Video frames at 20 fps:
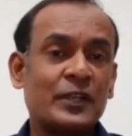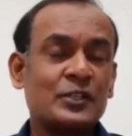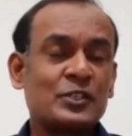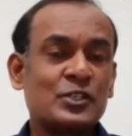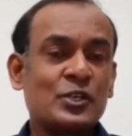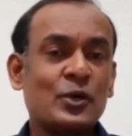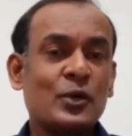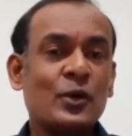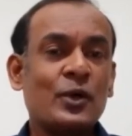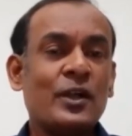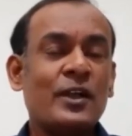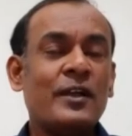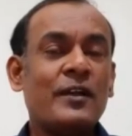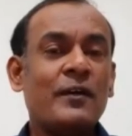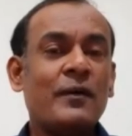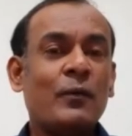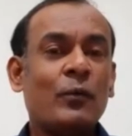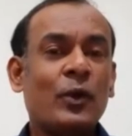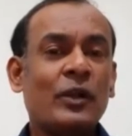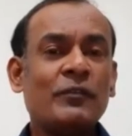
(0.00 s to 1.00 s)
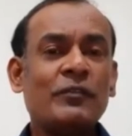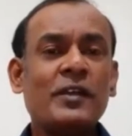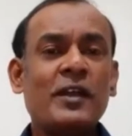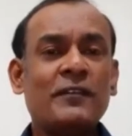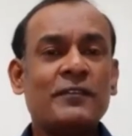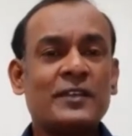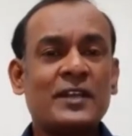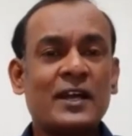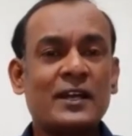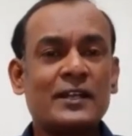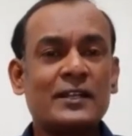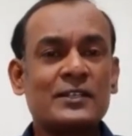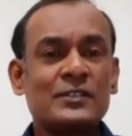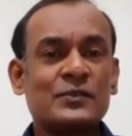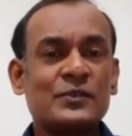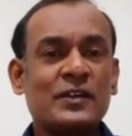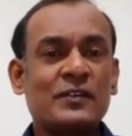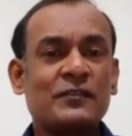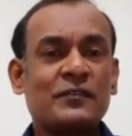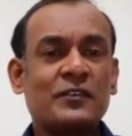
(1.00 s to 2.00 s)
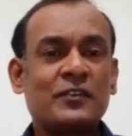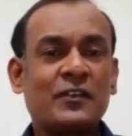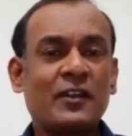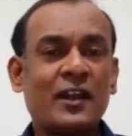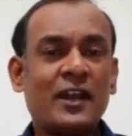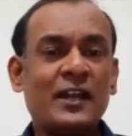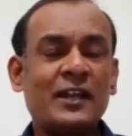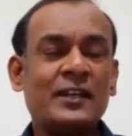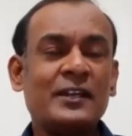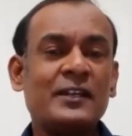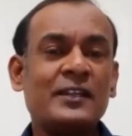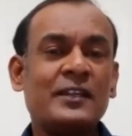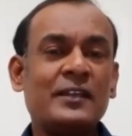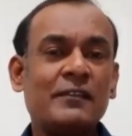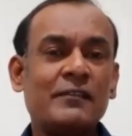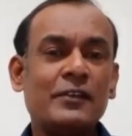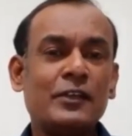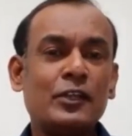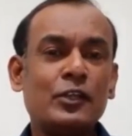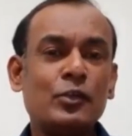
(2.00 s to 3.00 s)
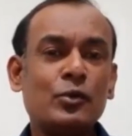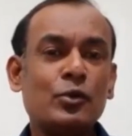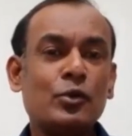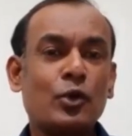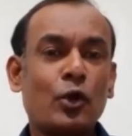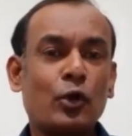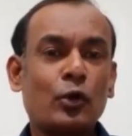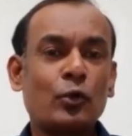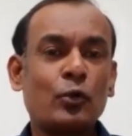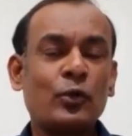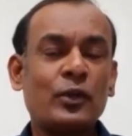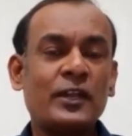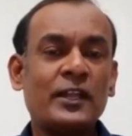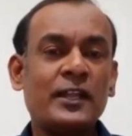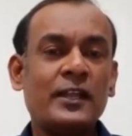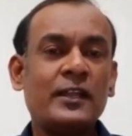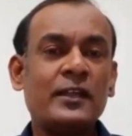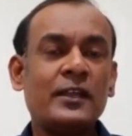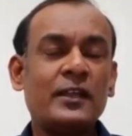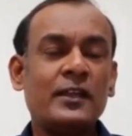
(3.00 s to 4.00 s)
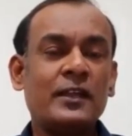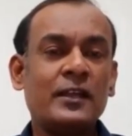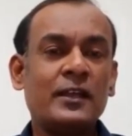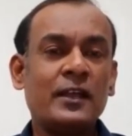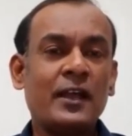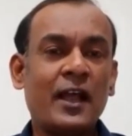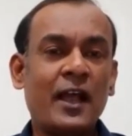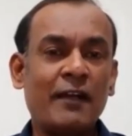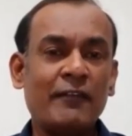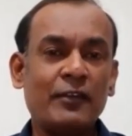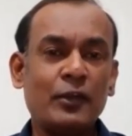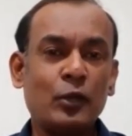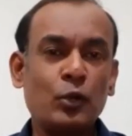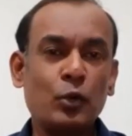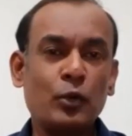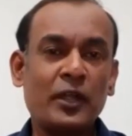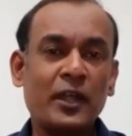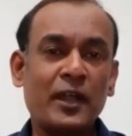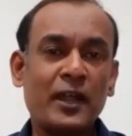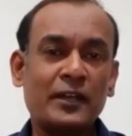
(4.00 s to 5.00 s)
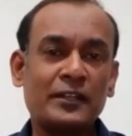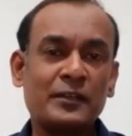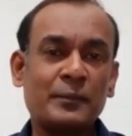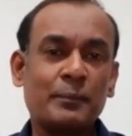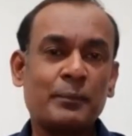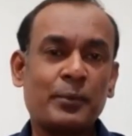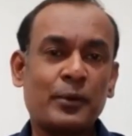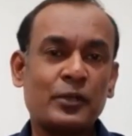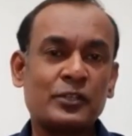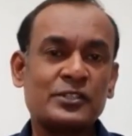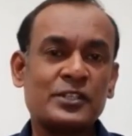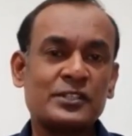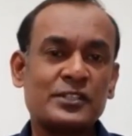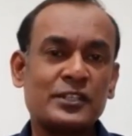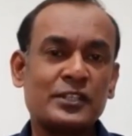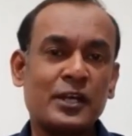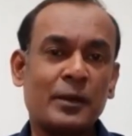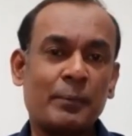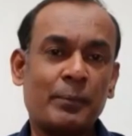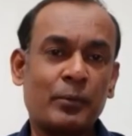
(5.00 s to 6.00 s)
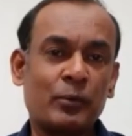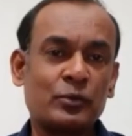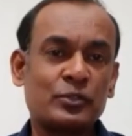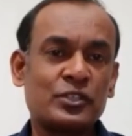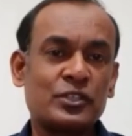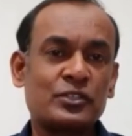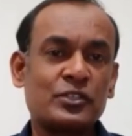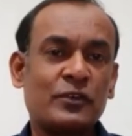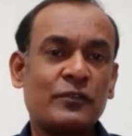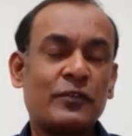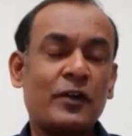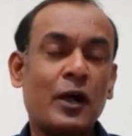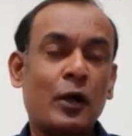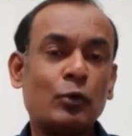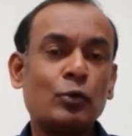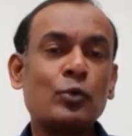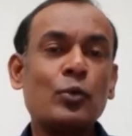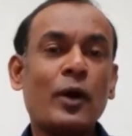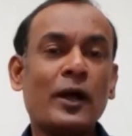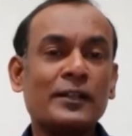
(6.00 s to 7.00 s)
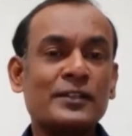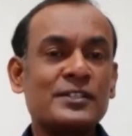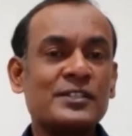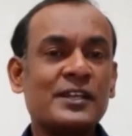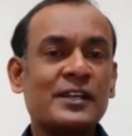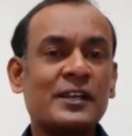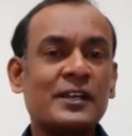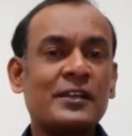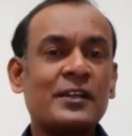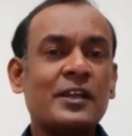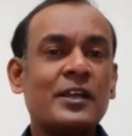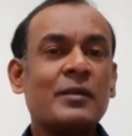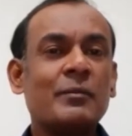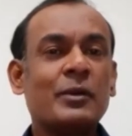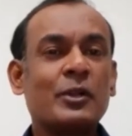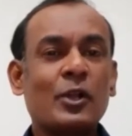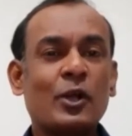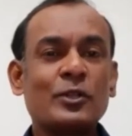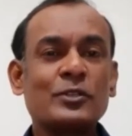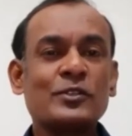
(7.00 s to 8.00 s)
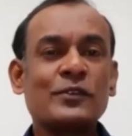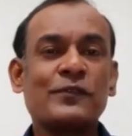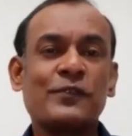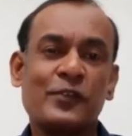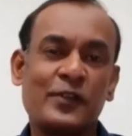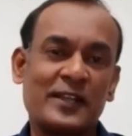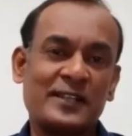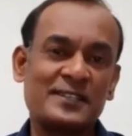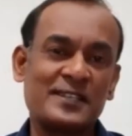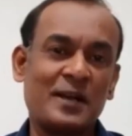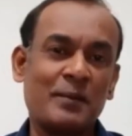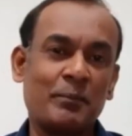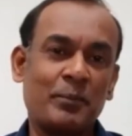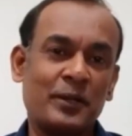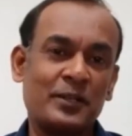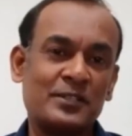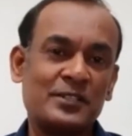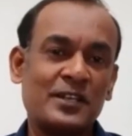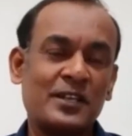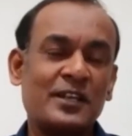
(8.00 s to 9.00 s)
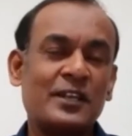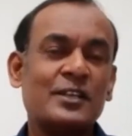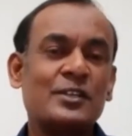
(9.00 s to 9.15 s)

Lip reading: So what we have done is, we have tried giving you not only have a look at the process and the approaches of how to answer it, but also a few examples.